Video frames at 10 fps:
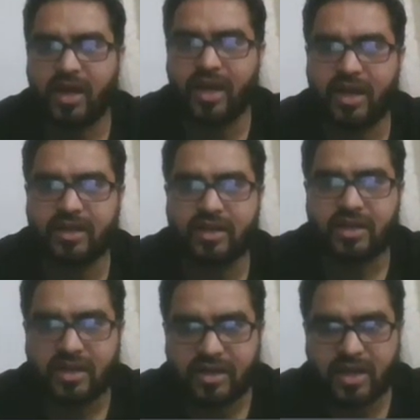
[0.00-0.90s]
and
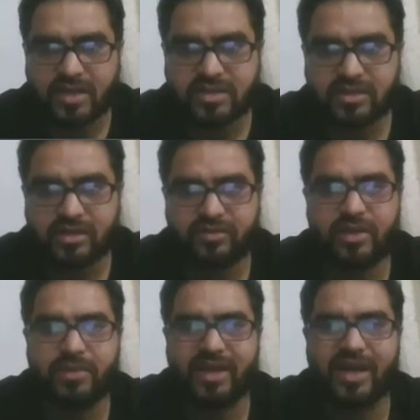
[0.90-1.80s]
tests
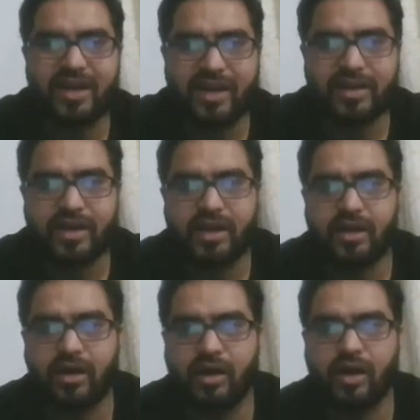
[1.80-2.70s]
will be
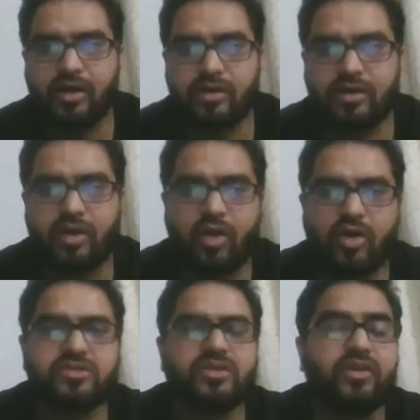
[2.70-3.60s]
conducted
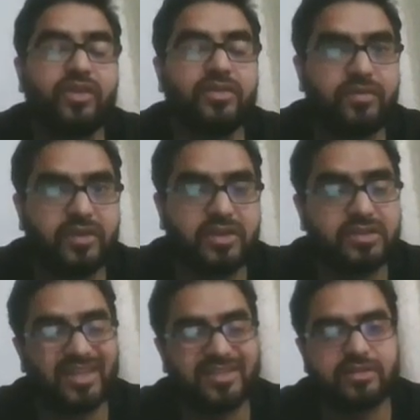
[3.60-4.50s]
across uh,
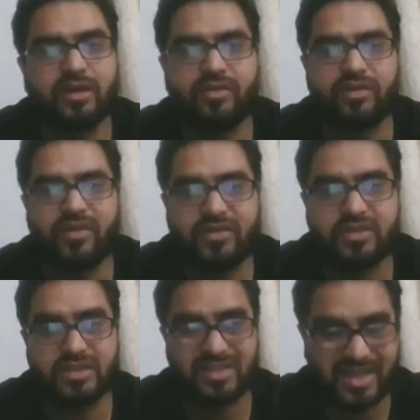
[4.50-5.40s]
156 uh,
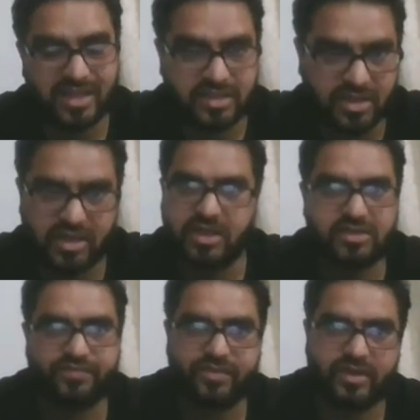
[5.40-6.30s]
156 test cities